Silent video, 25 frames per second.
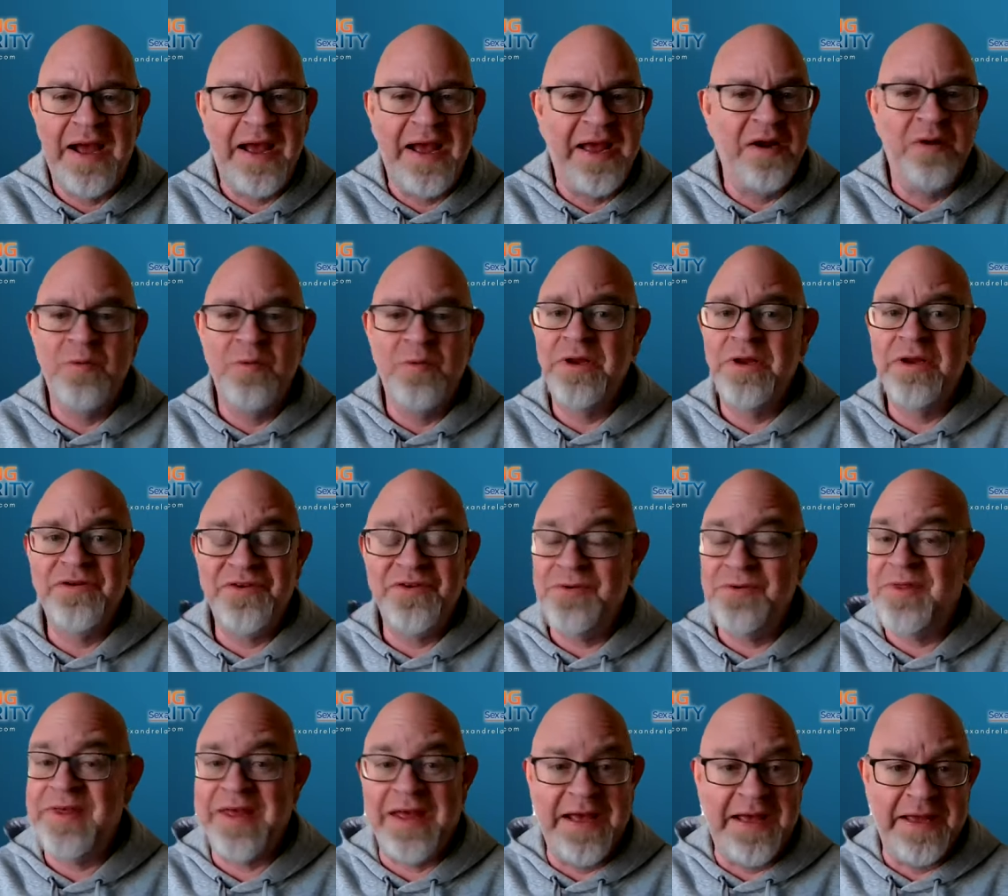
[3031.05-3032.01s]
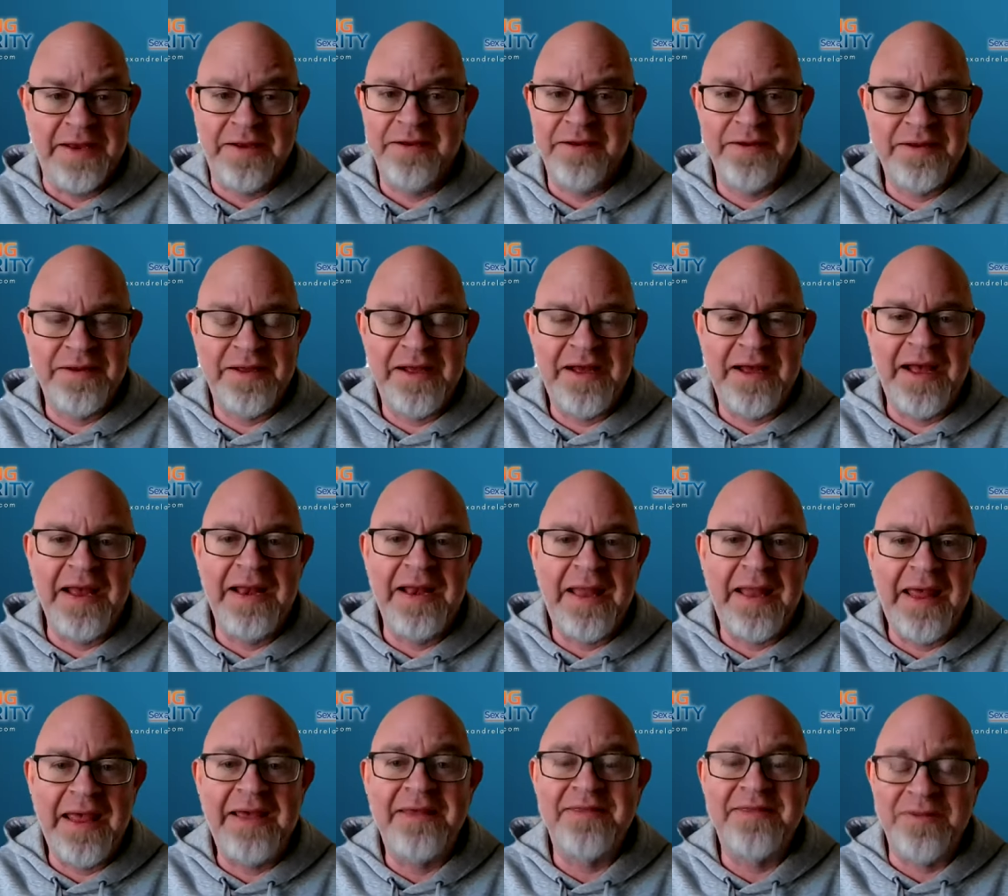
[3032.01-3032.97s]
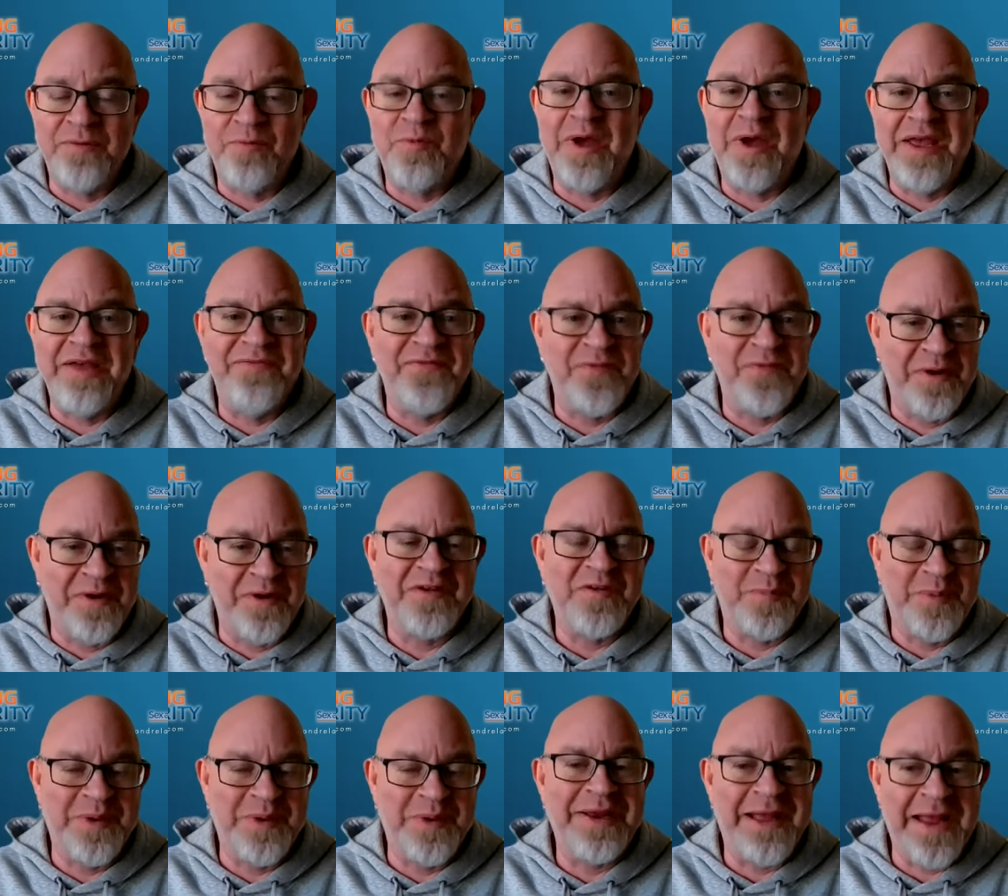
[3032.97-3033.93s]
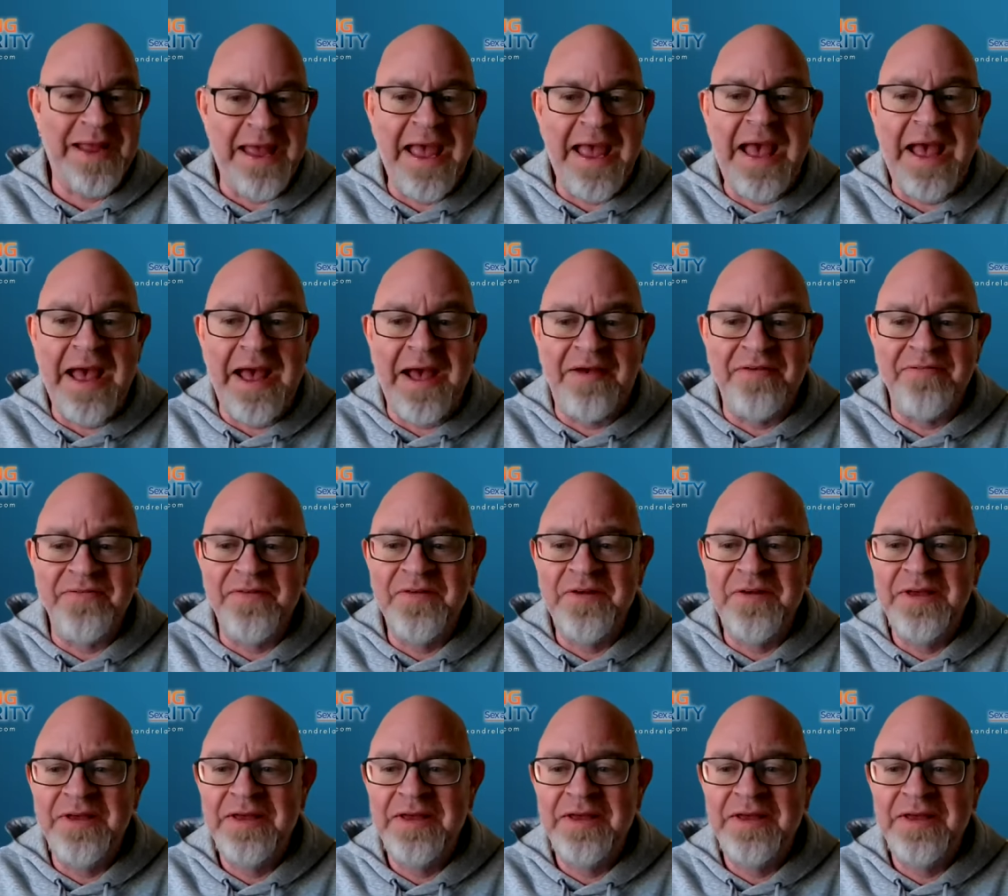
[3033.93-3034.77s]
i don't want to do that i like the wife or husband i have